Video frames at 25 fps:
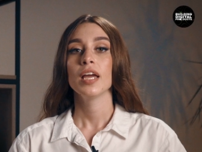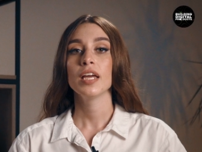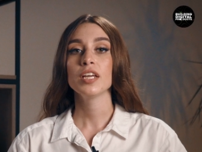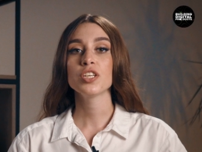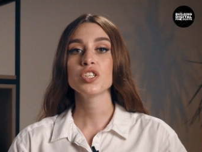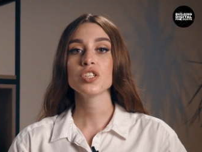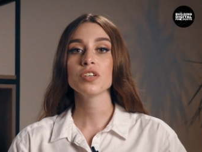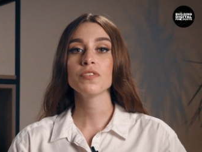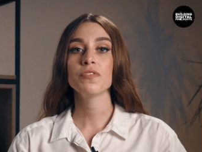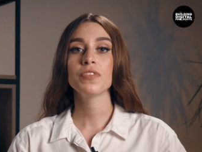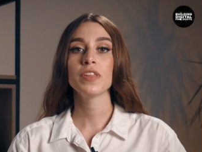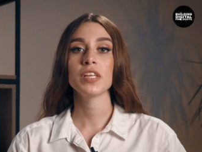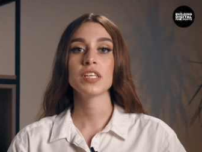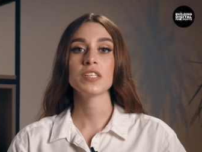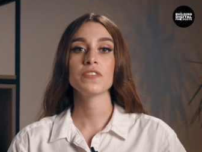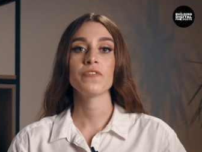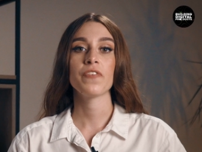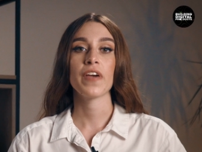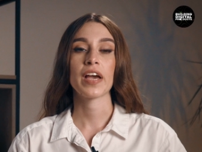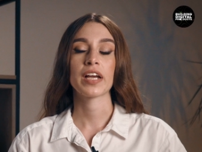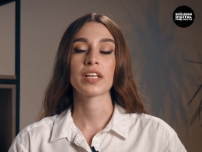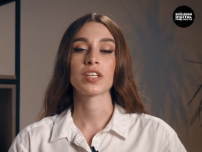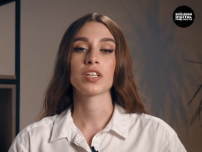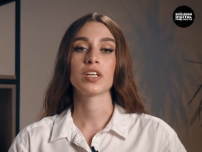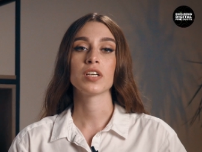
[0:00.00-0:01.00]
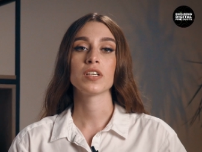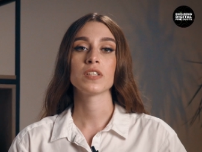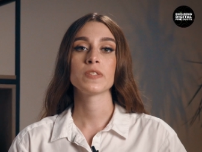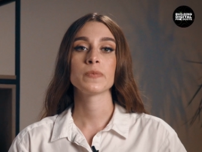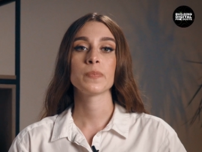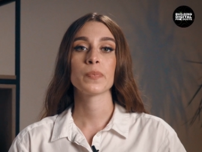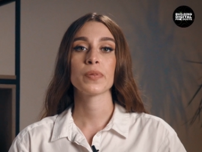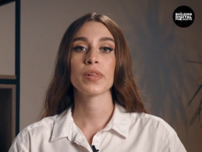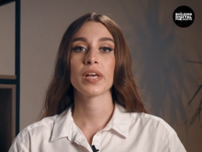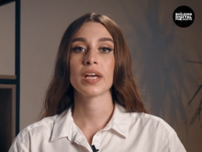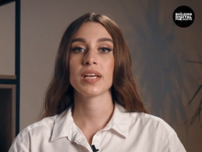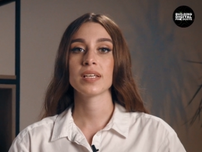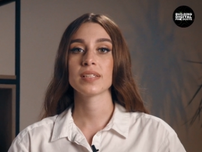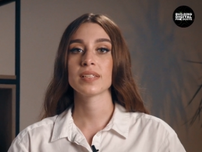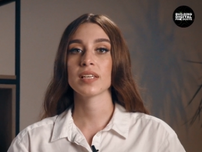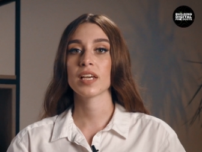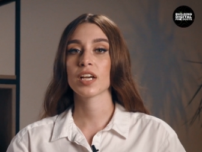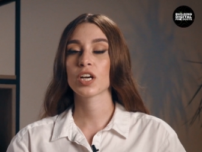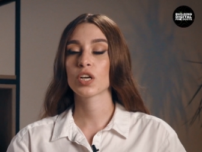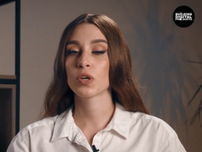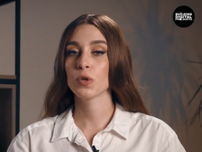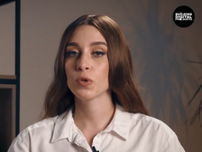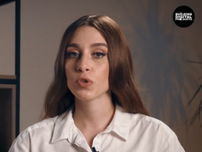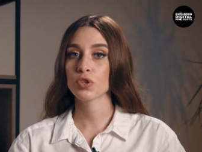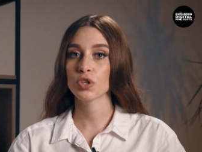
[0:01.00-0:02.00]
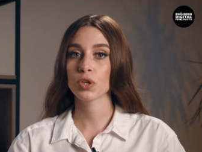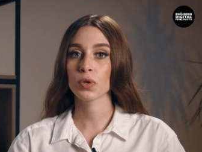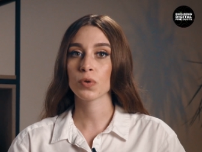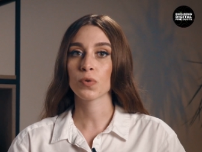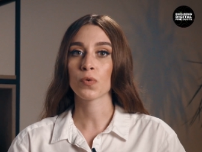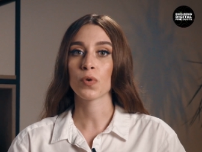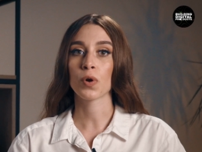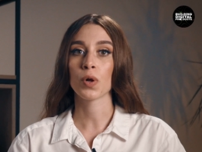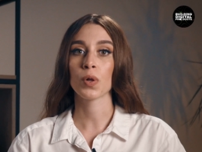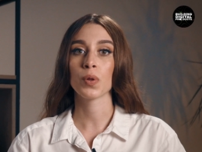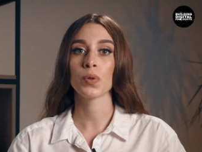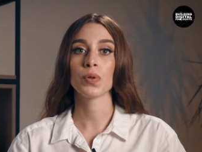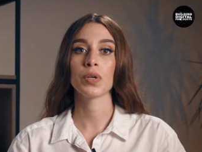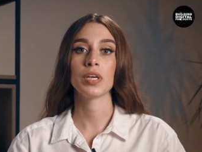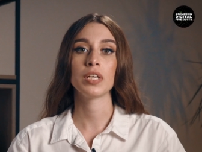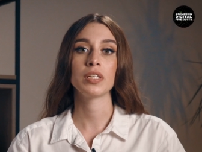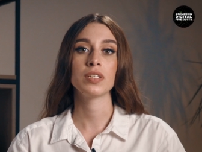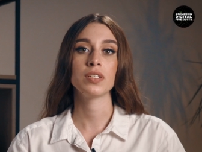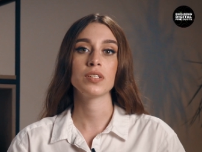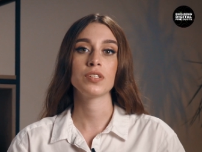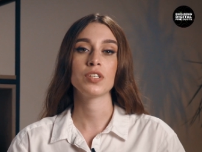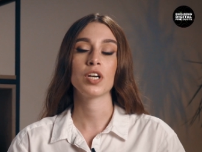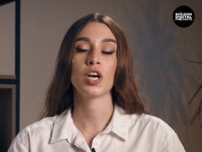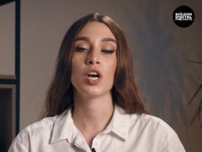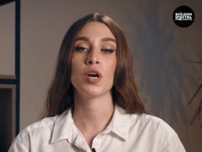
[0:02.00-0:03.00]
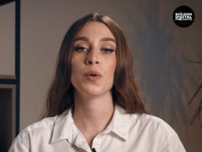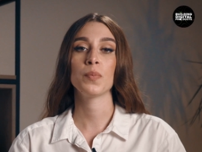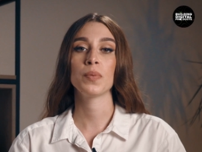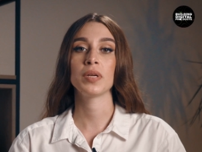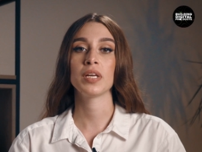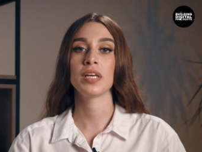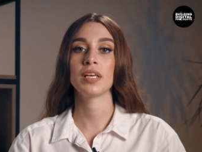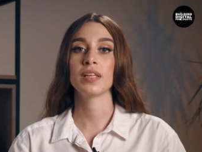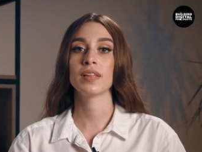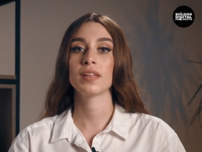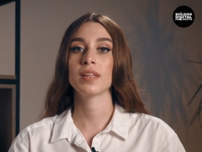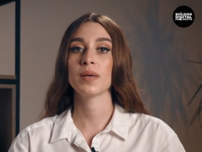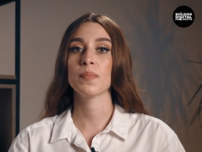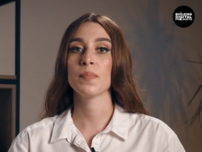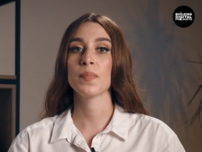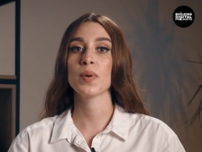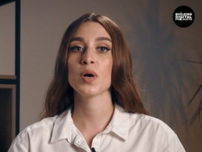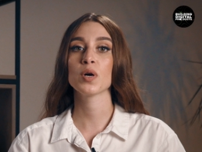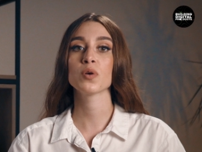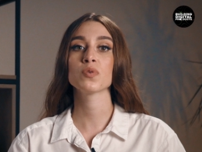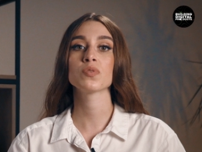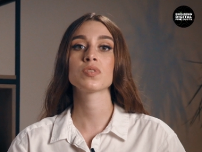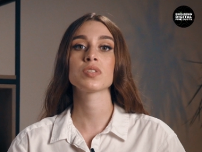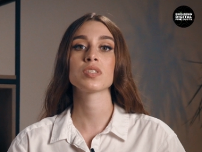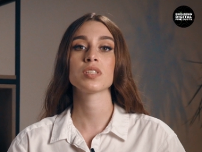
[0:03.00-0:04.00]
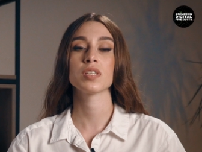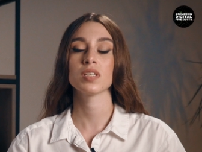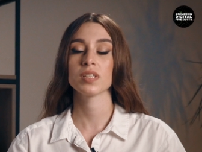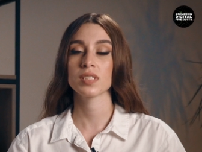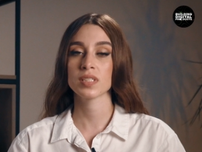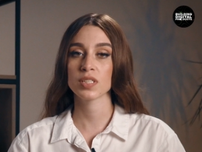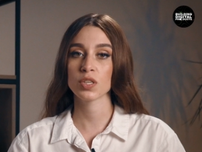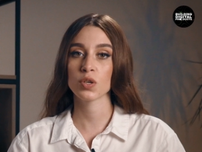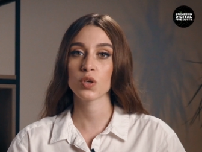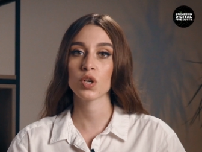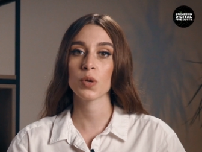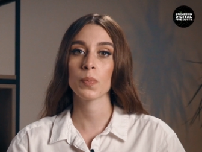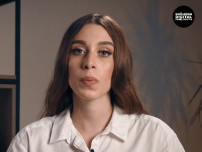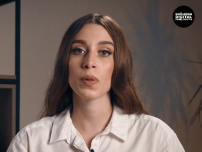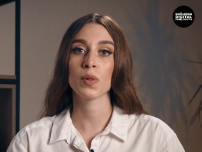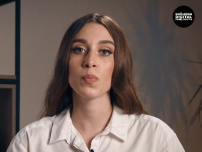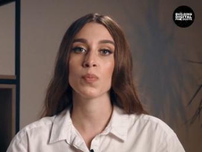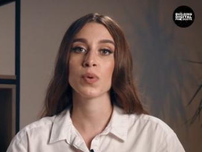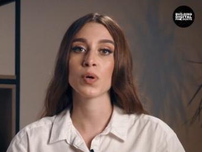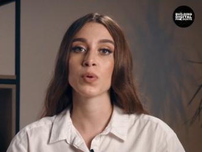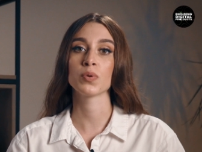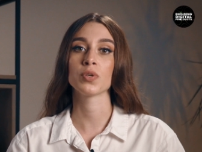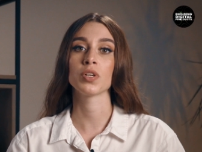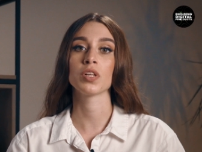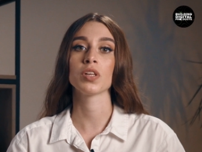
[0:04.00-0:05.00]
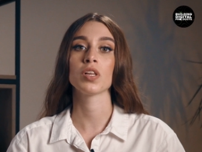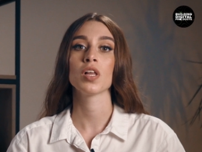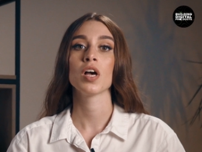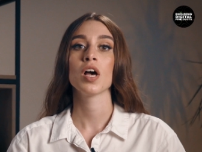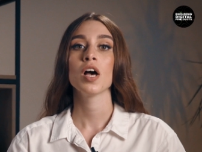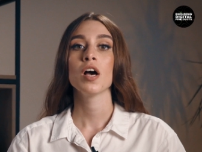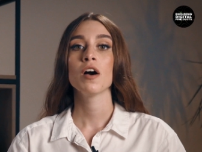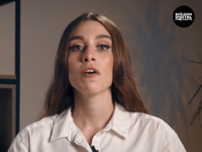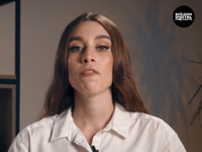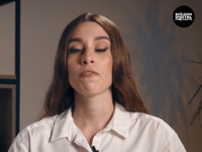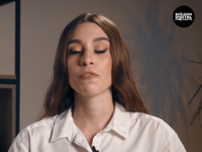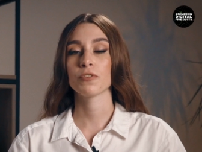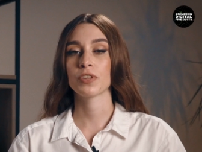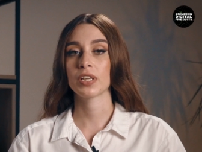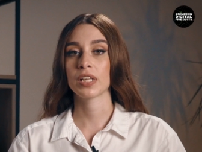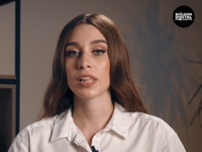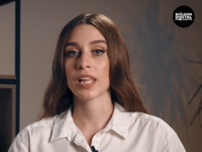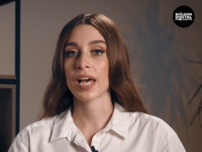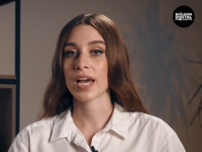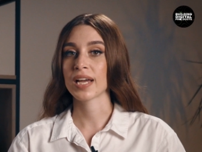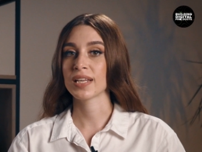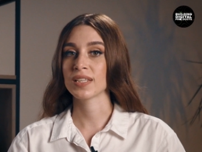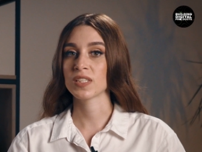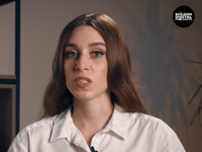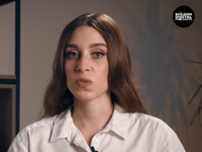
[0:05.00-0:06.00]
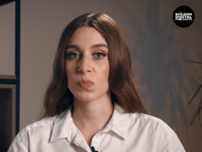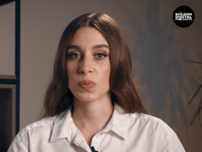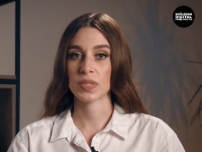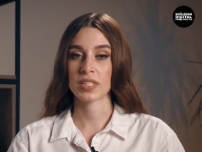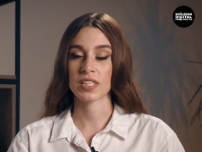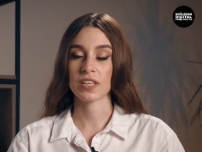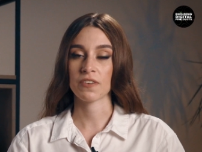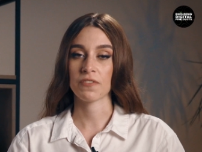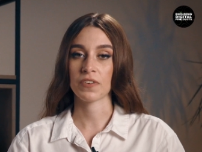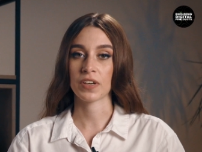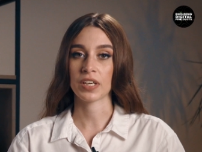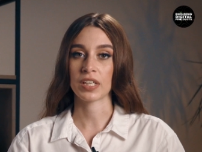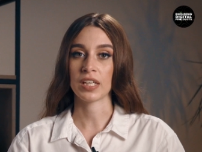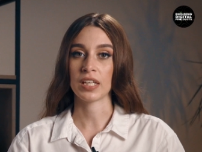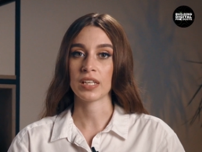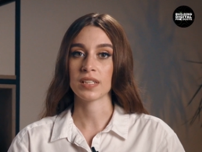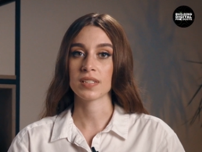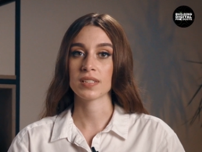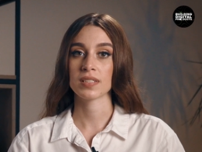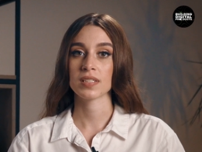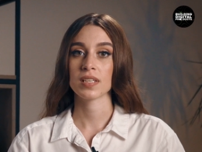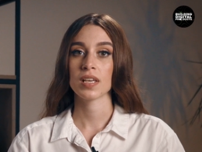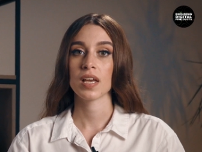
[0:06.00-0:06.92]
Each of these factors plays a crucial role in determining the most suitable model for the client's specific needs.